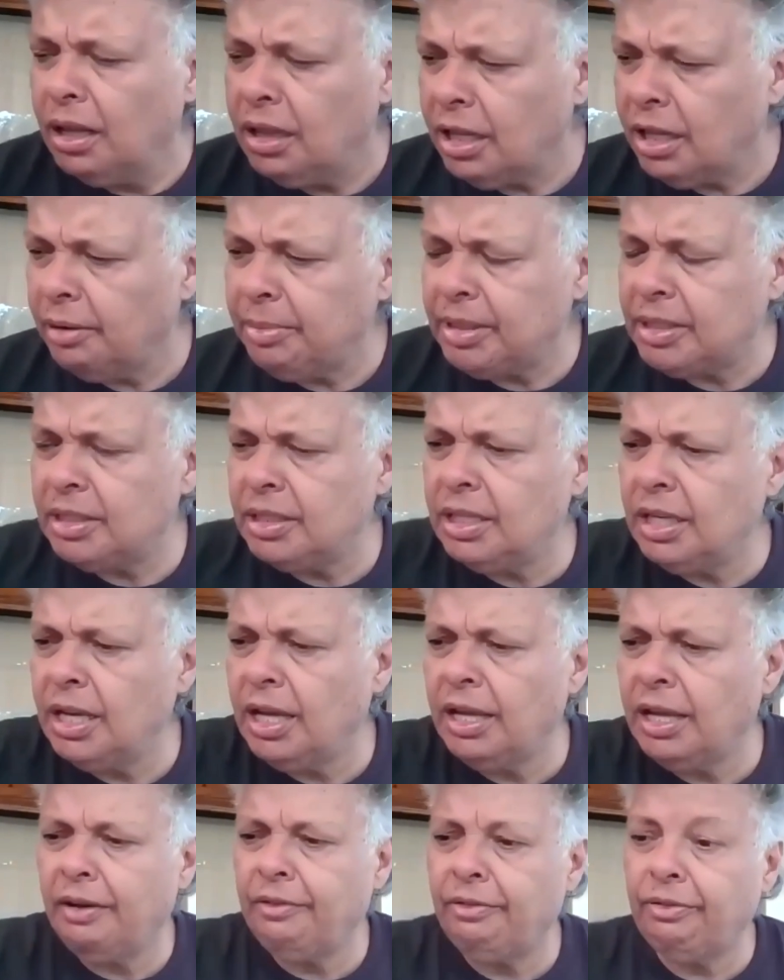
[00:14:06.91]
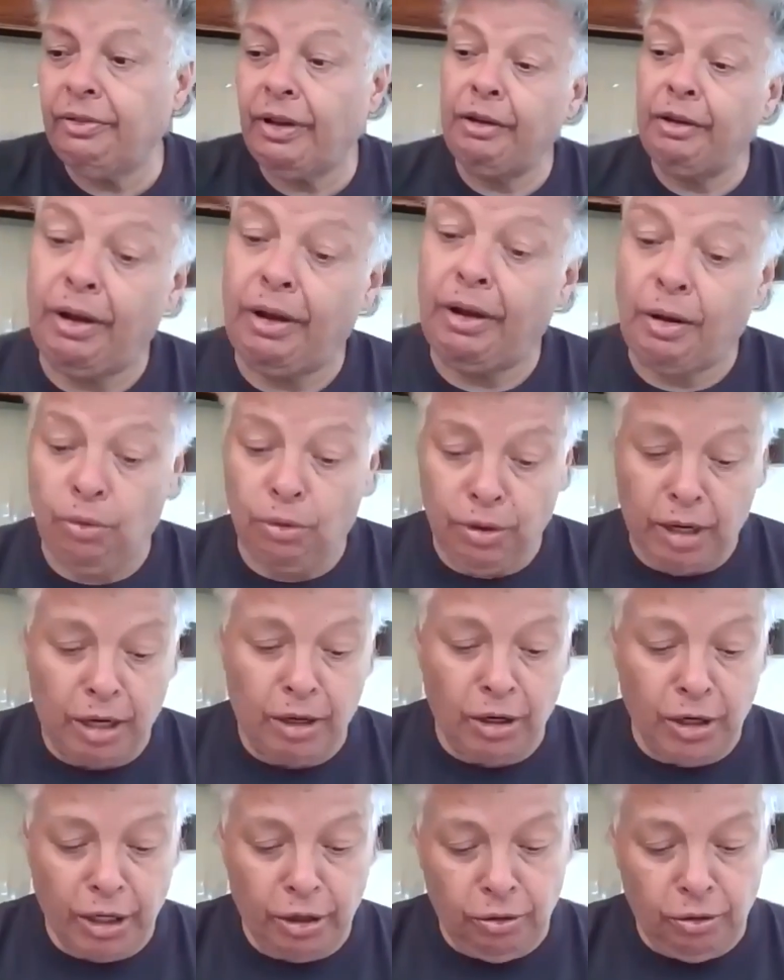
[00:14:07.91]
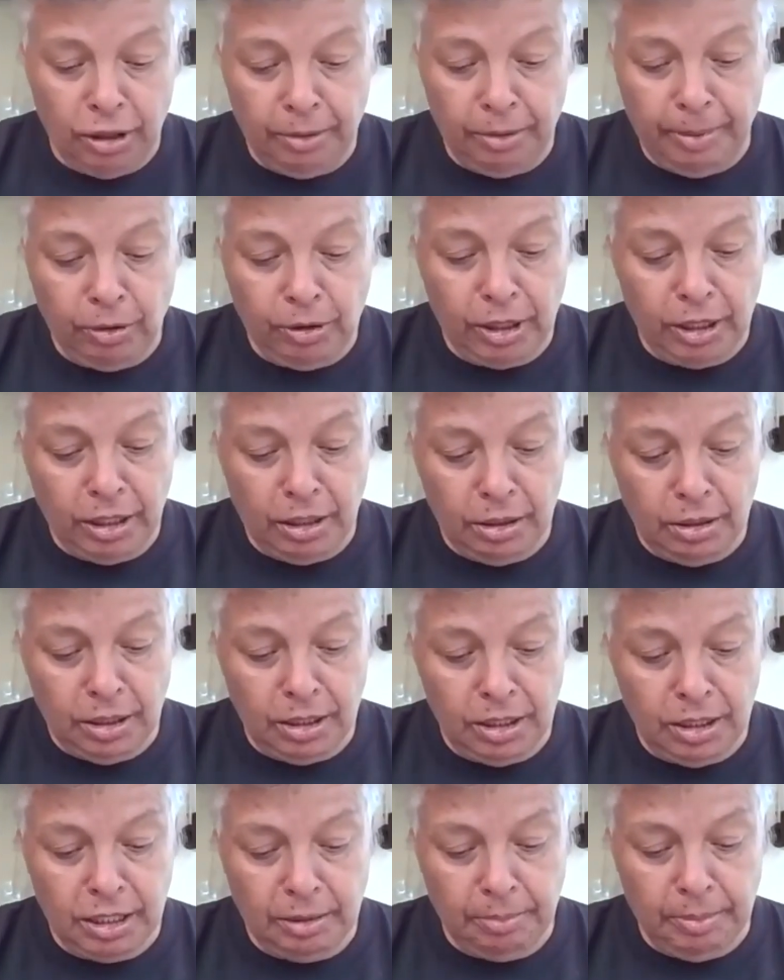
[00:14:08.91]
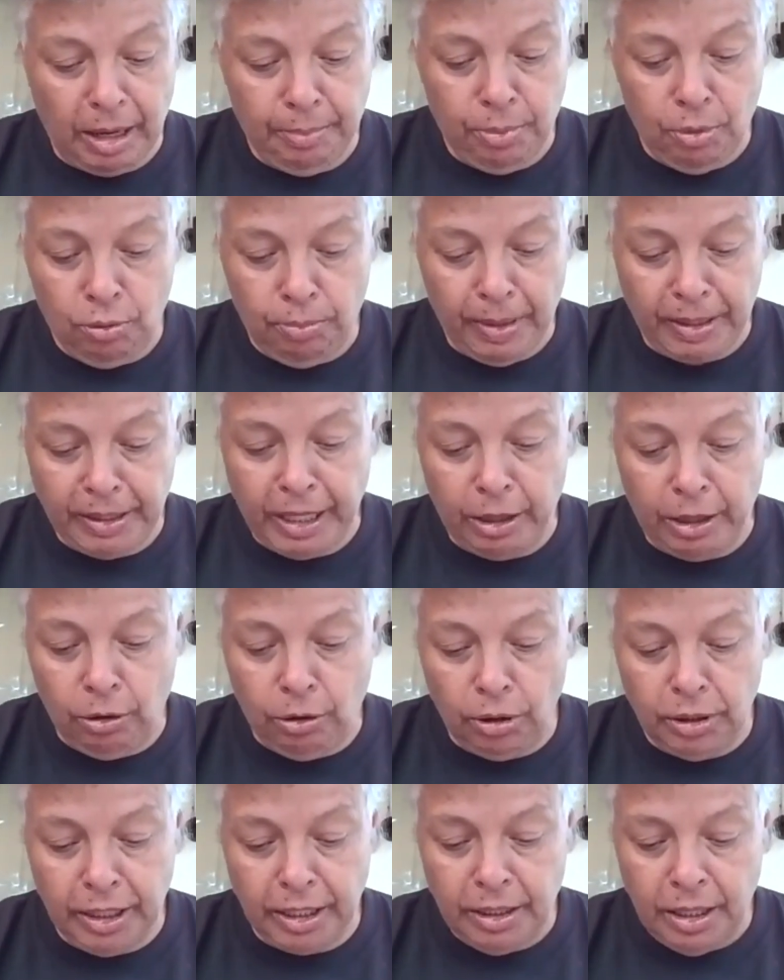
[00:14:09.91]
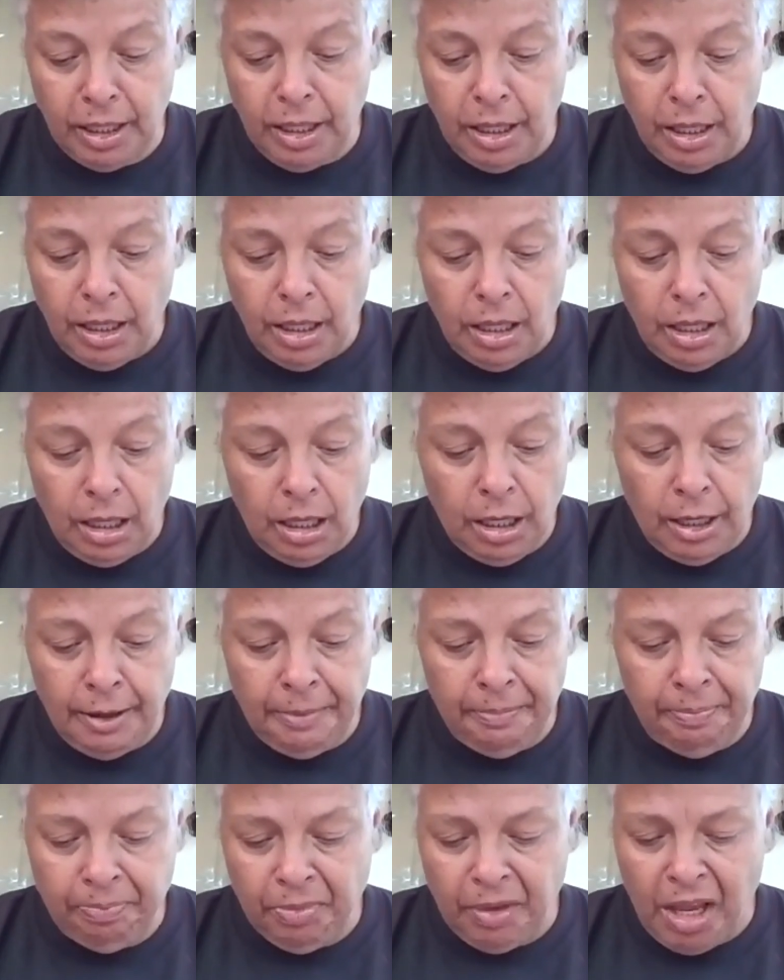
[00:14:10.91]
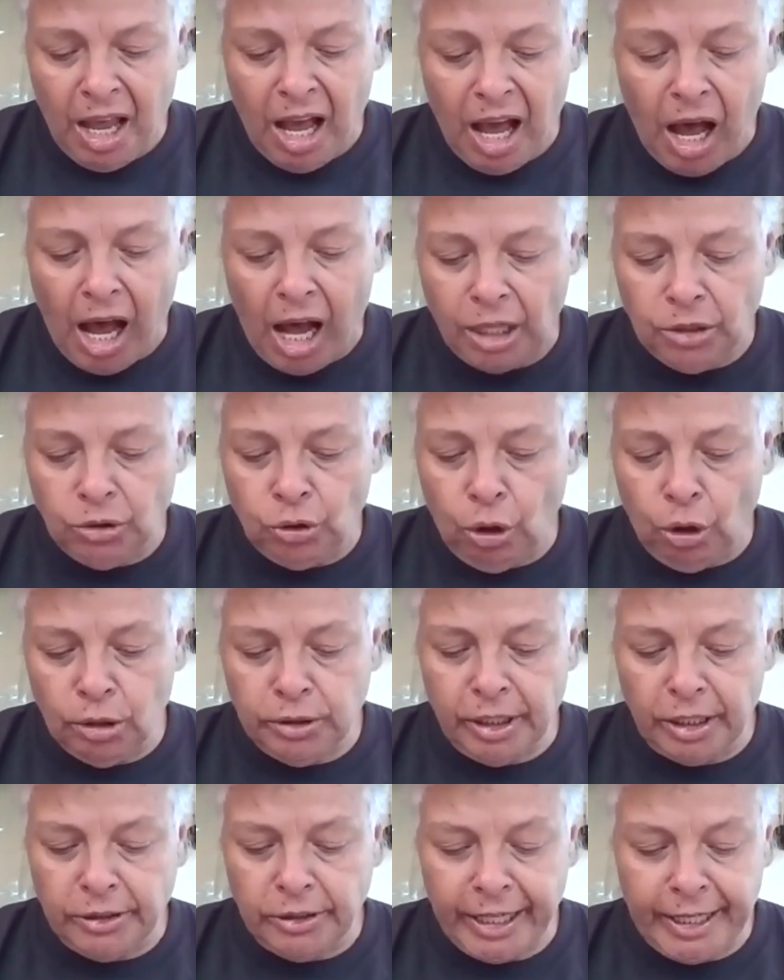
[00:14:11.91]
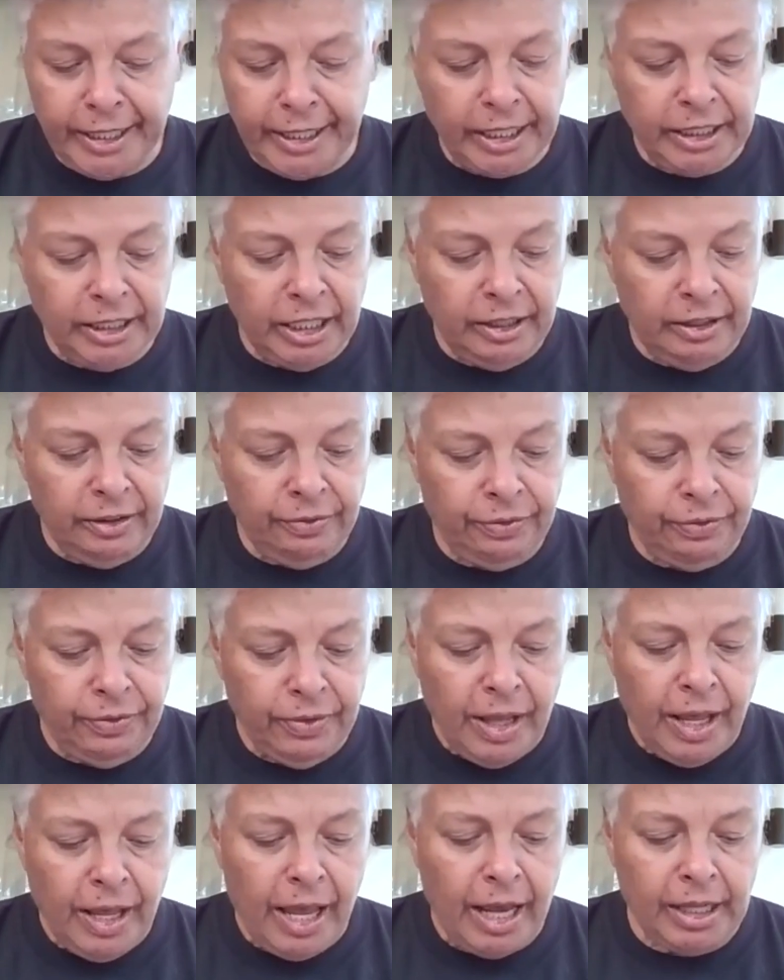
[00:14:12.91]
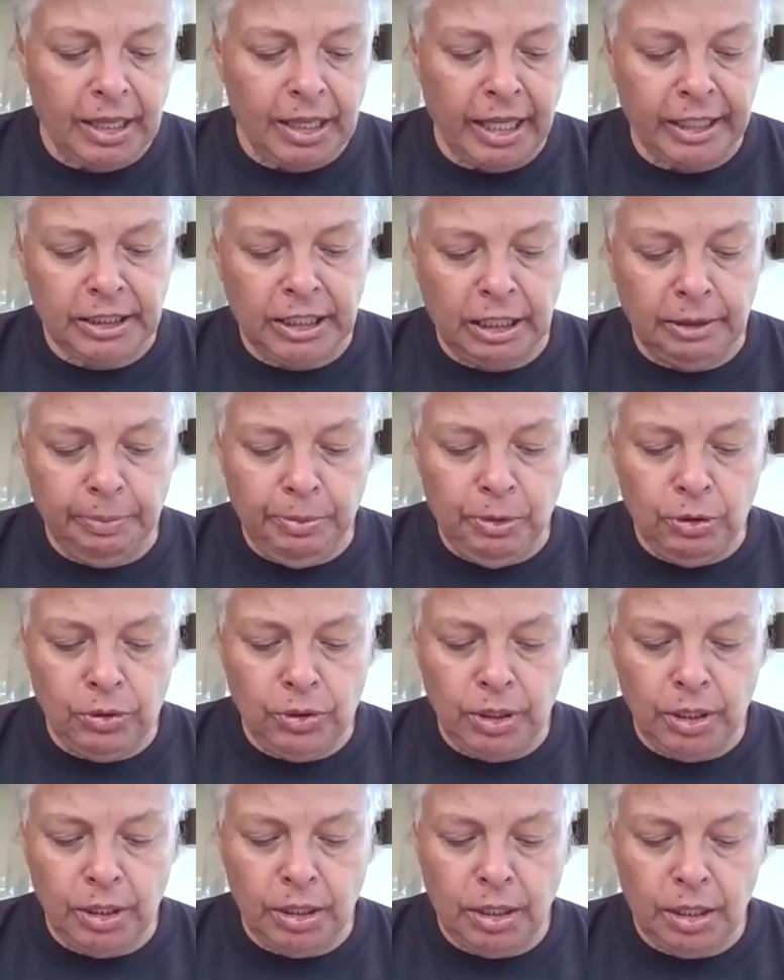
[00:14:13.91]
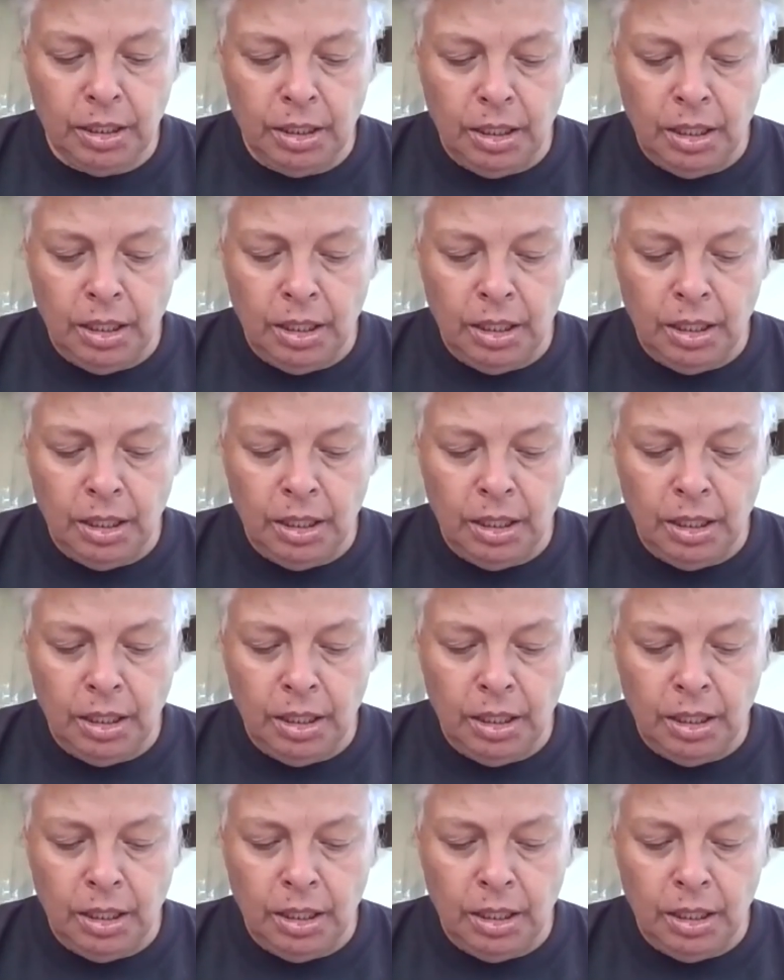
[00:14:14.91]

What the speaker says: let me see, I wrote an article about it, and it's in my book, but they called it um, adult alternative, eclectic music,